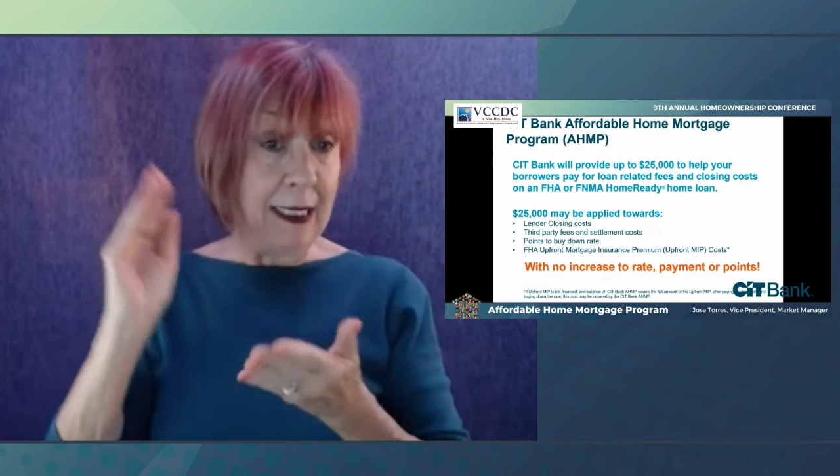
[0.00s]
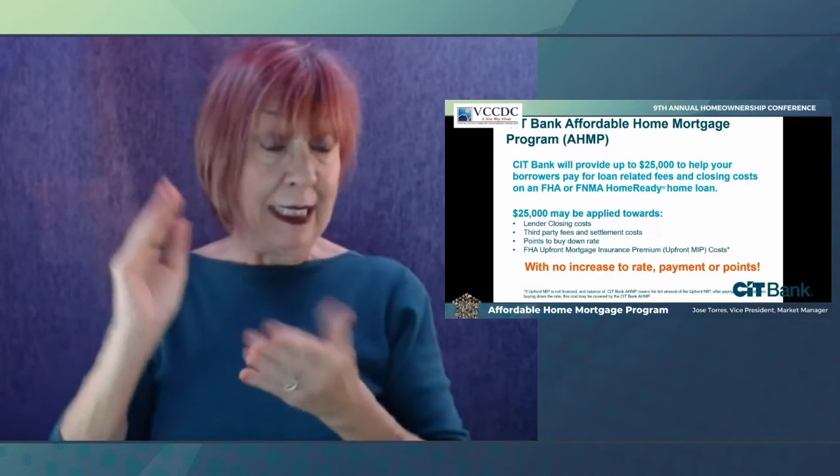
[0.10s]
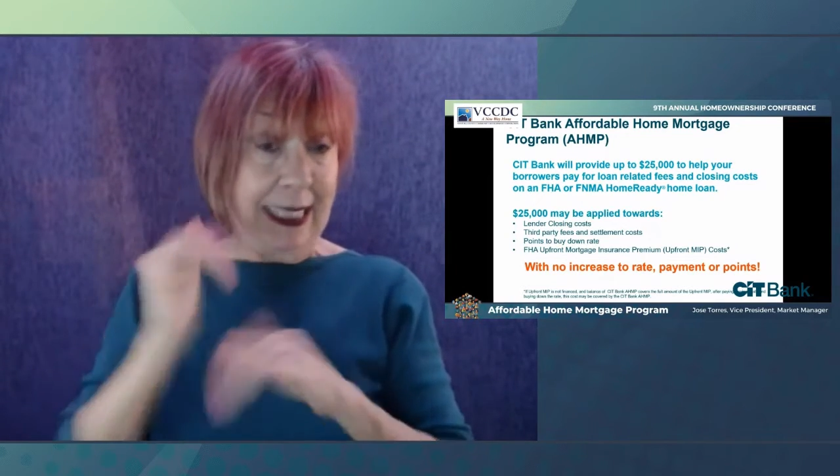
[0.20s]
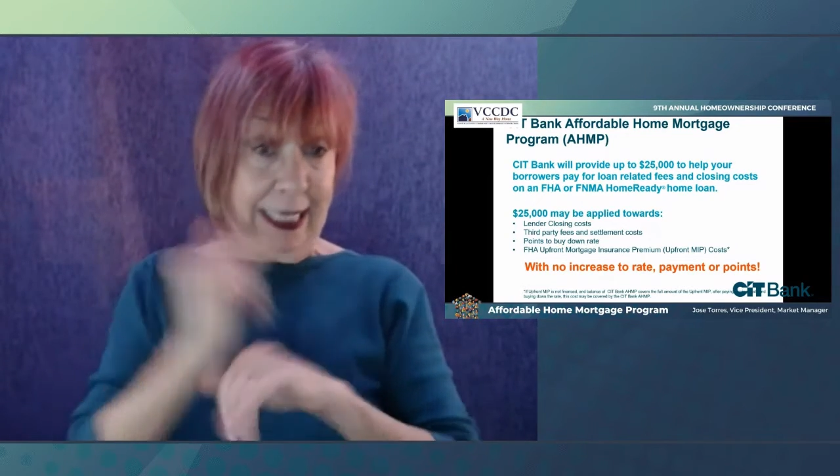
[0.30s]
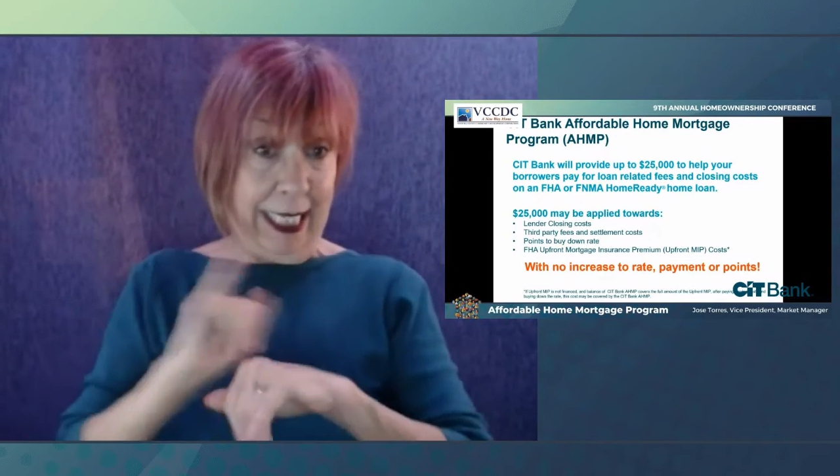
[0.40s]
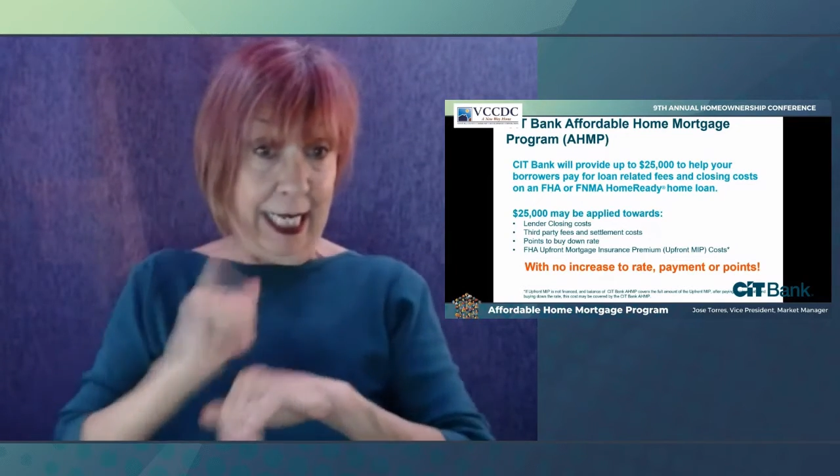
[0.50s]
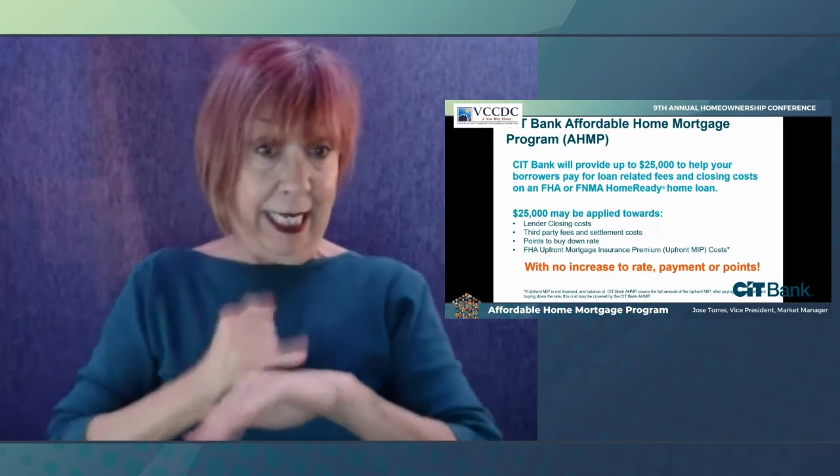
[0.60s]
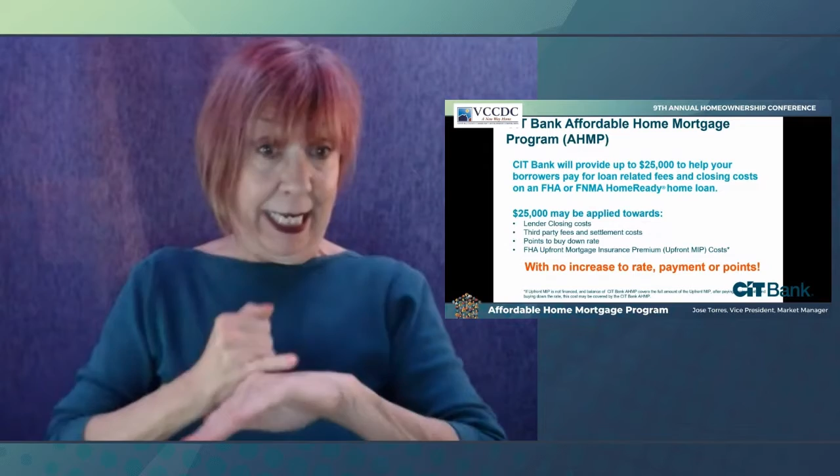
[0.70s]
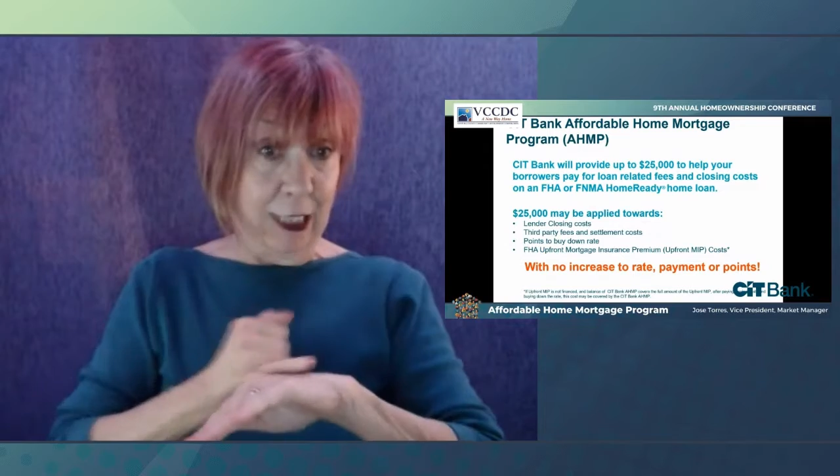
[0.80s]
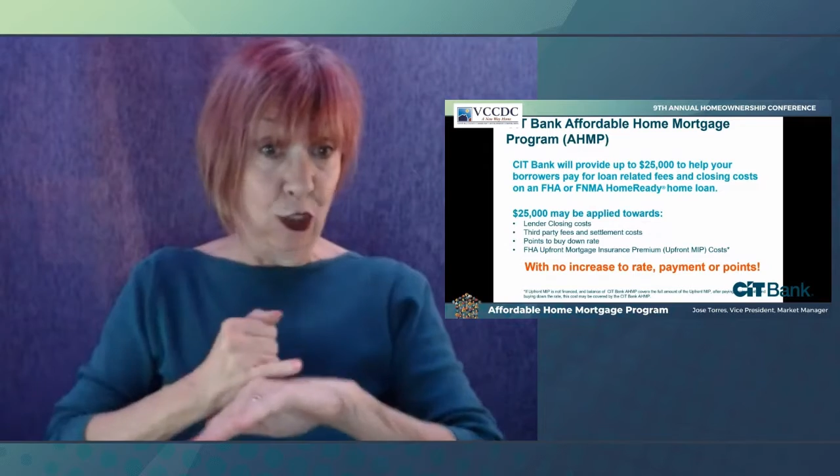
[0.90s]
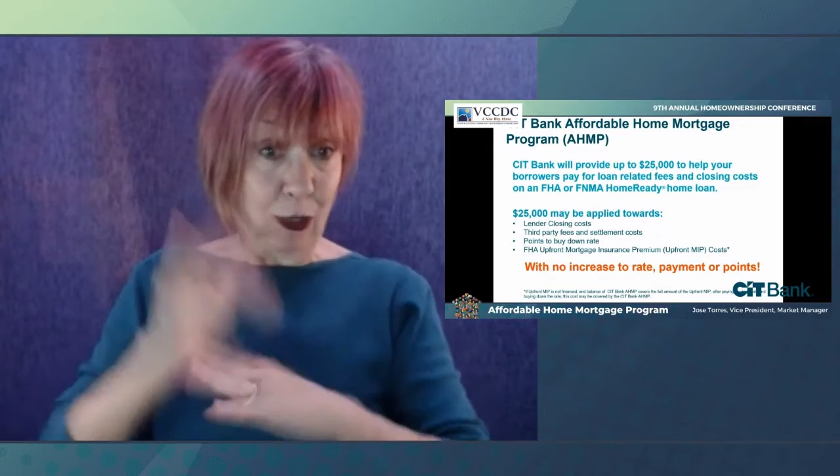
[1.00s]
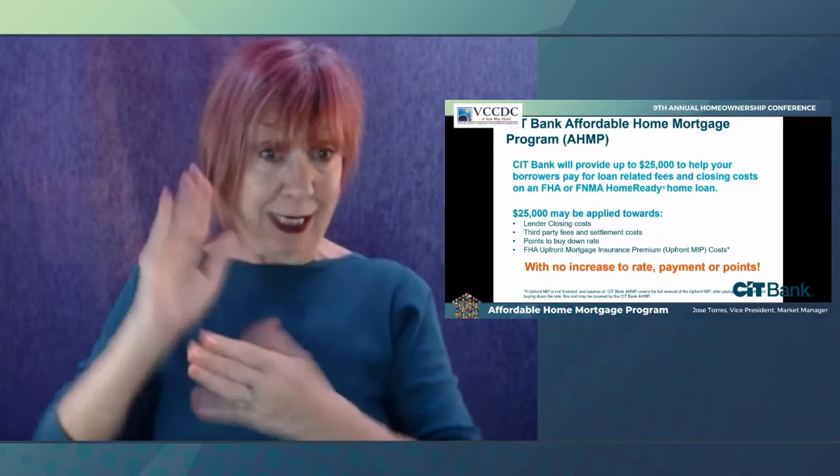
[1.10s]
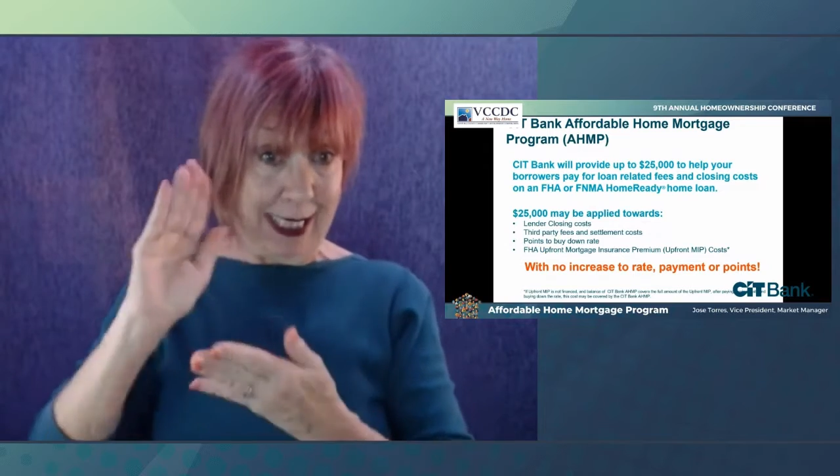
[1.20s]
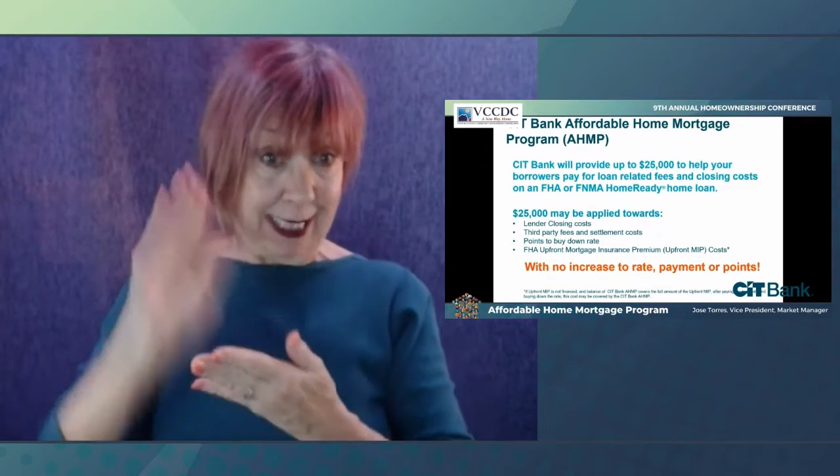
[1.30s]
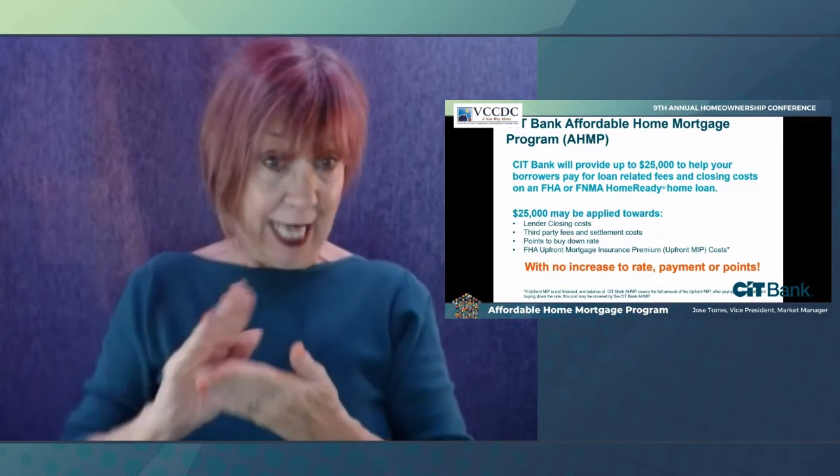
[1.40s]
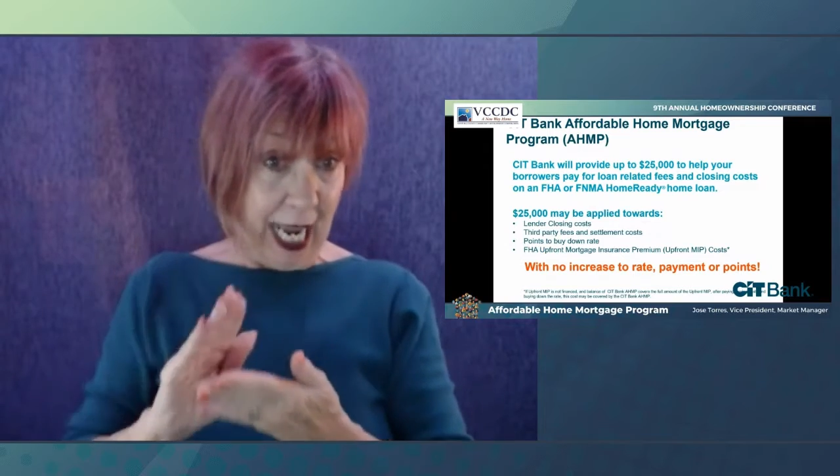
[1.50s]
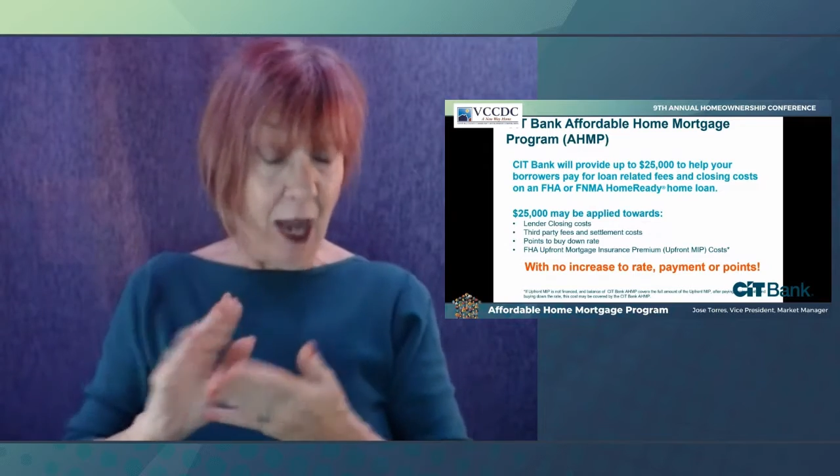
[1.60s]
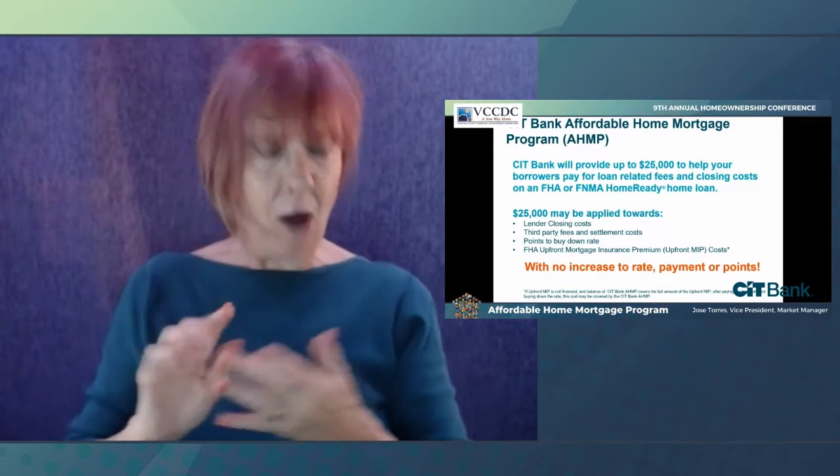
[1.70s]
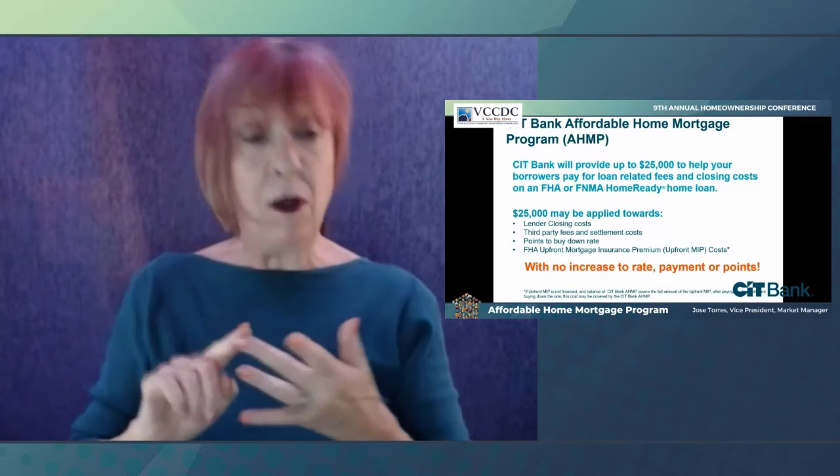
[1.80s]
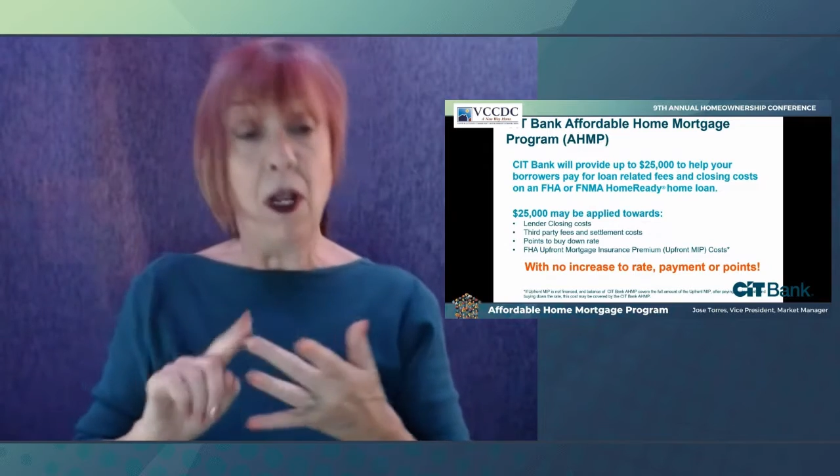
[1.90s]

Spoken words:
and we also allow it to cover